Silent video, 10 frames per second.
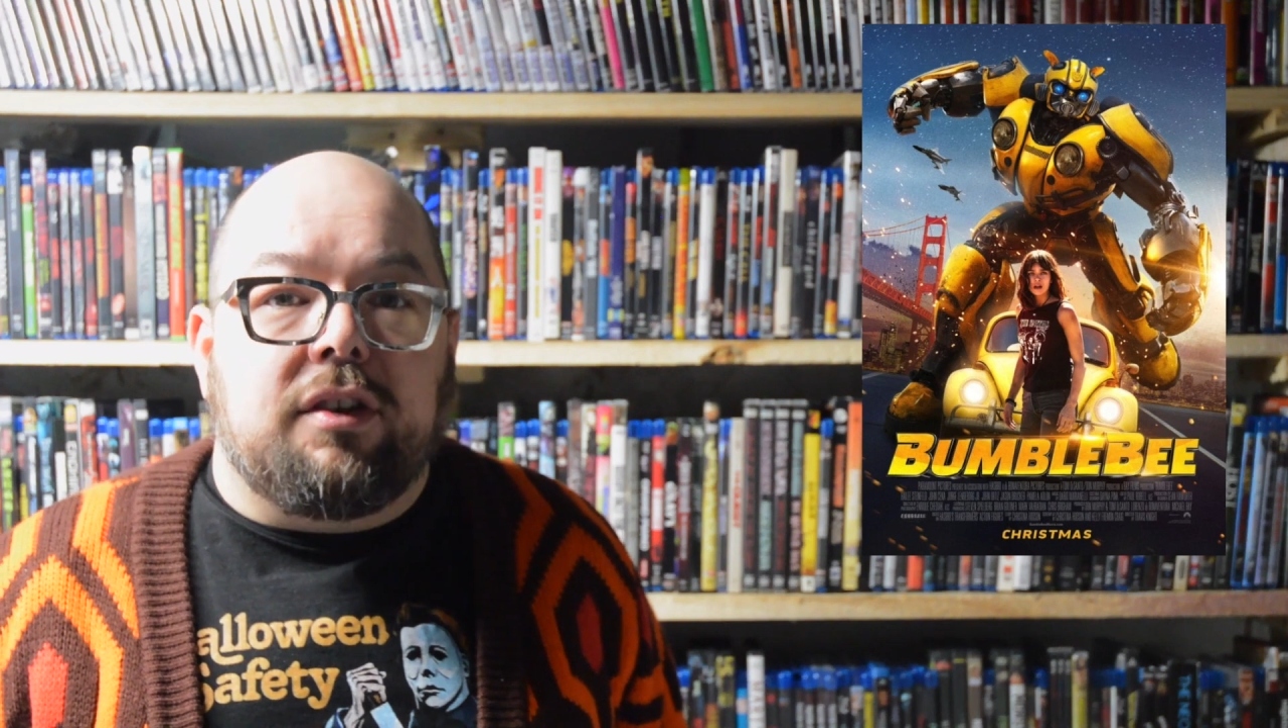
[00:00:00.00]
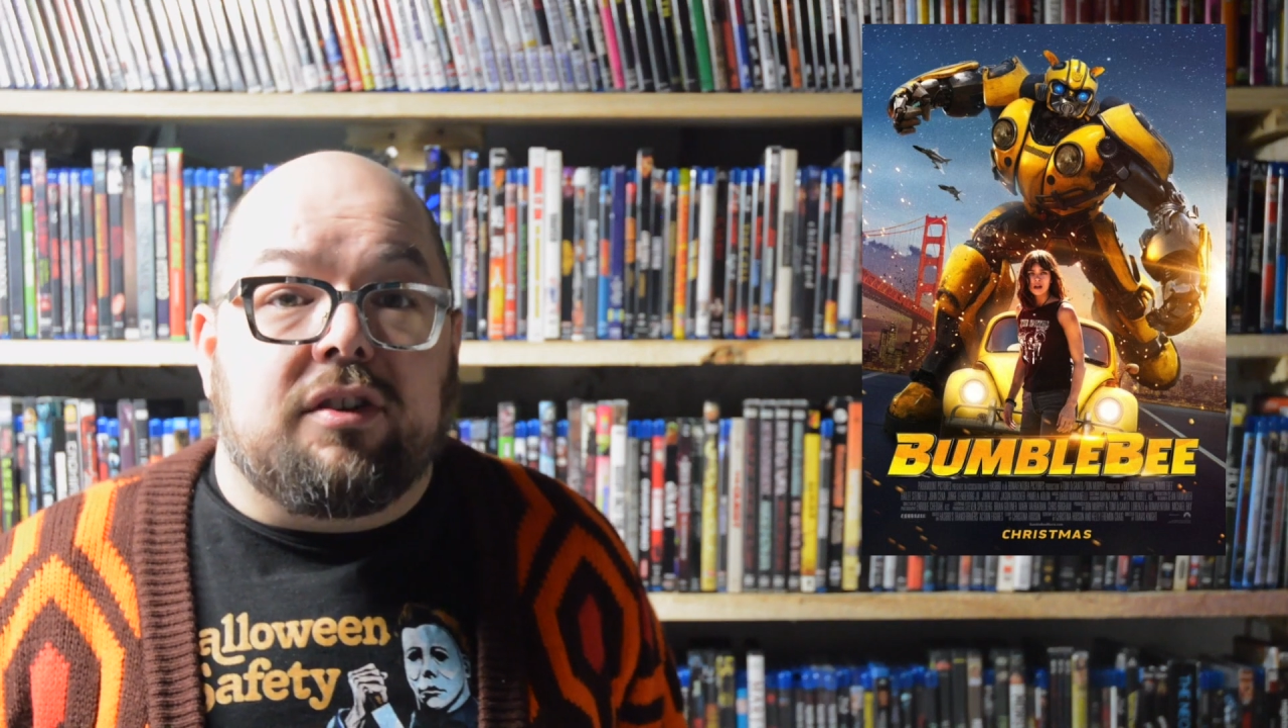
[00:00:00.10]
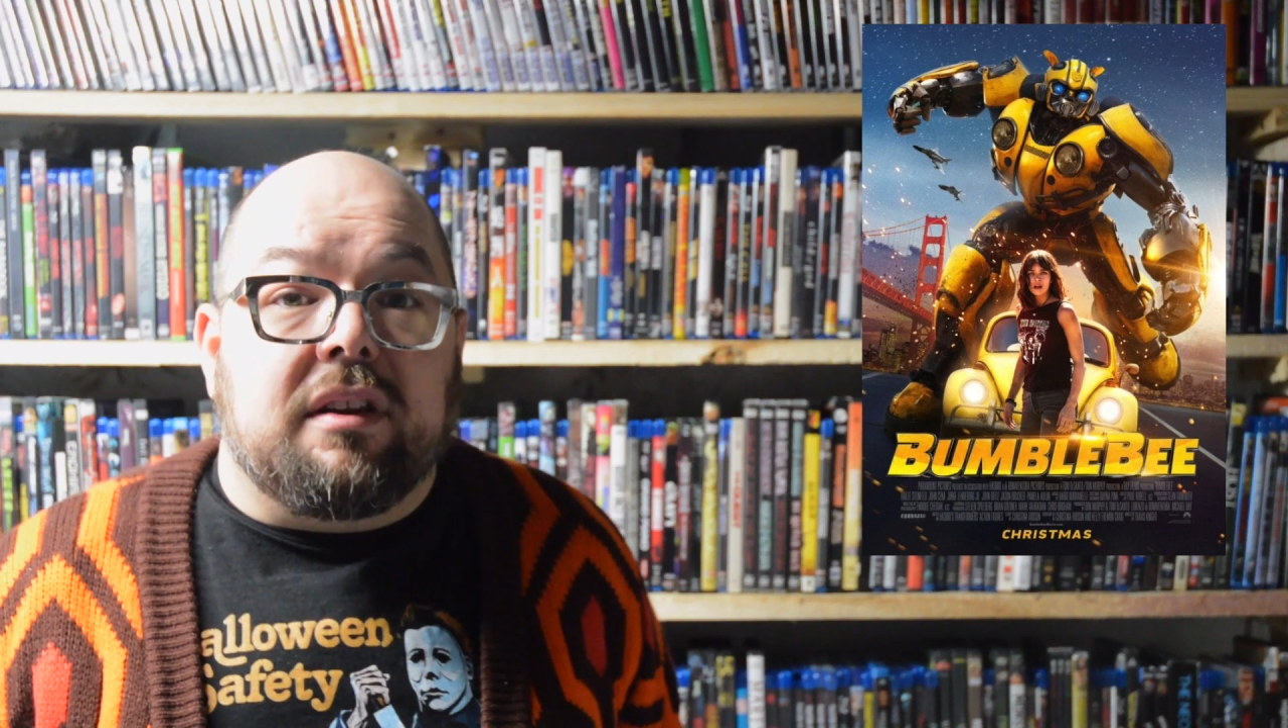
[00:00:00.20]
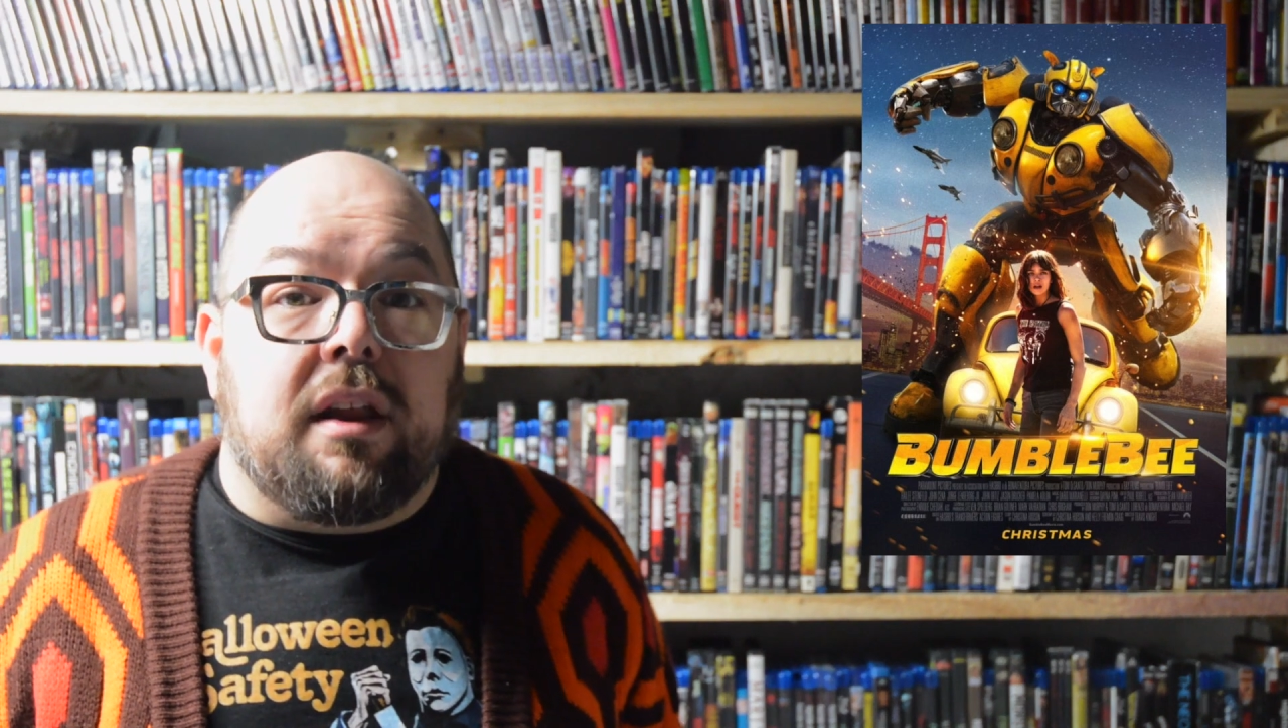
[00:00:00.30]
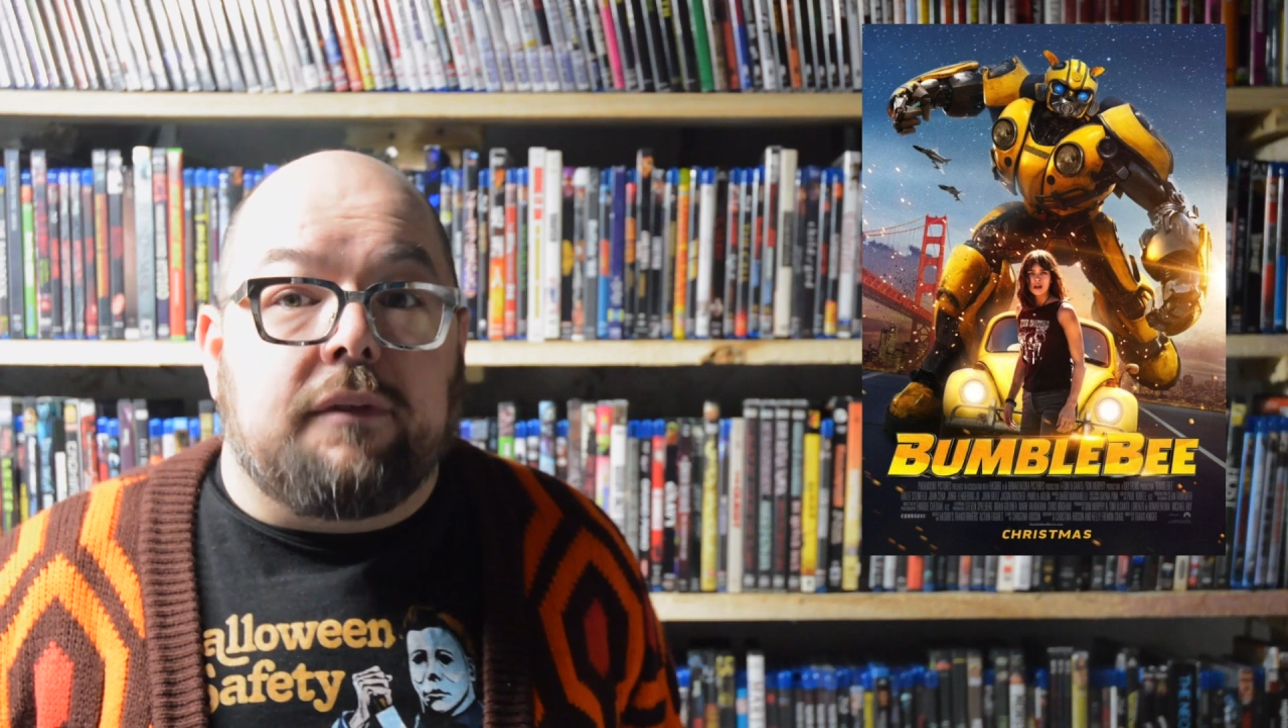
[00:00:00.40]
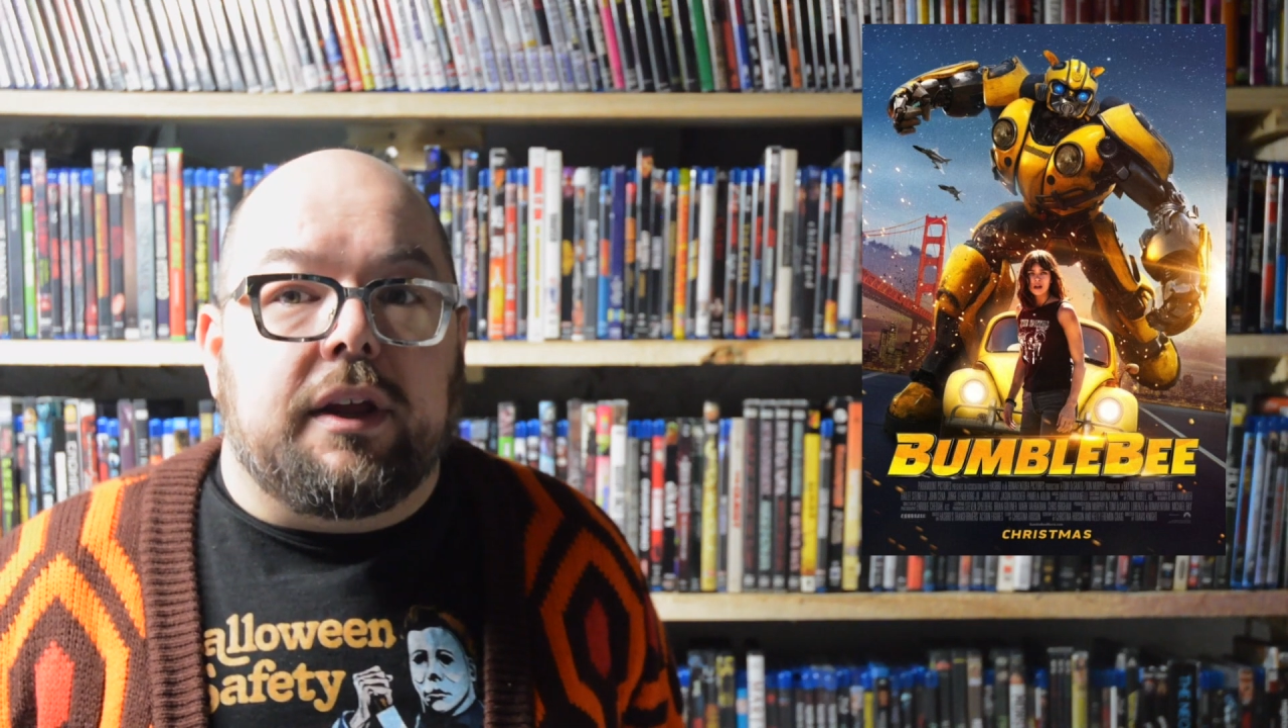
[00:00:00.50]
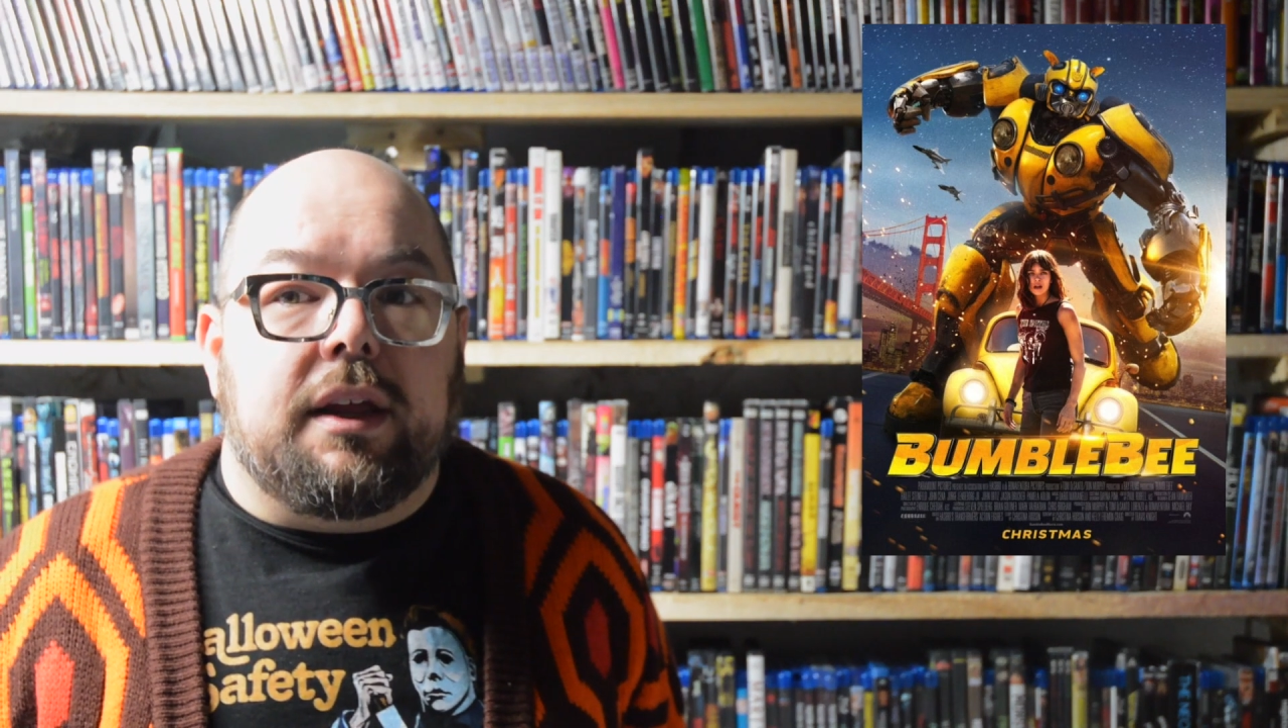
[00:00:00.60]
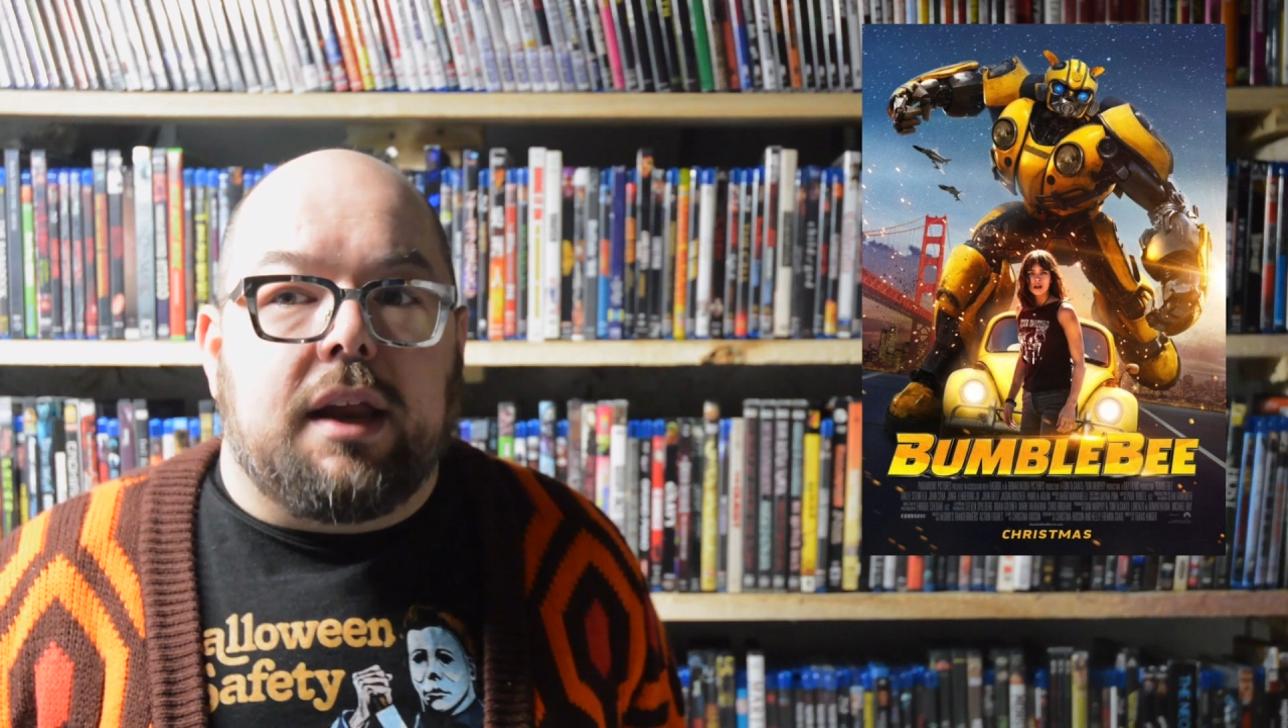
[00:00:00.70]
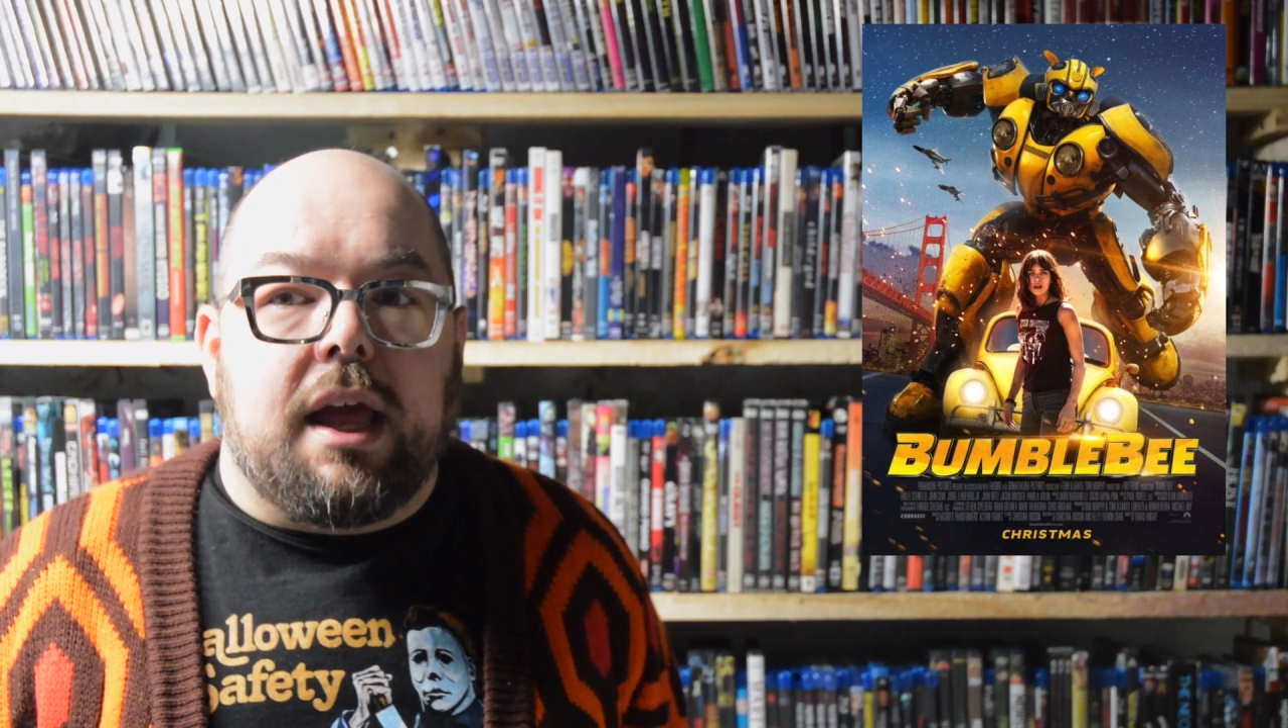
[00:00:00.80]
just loved it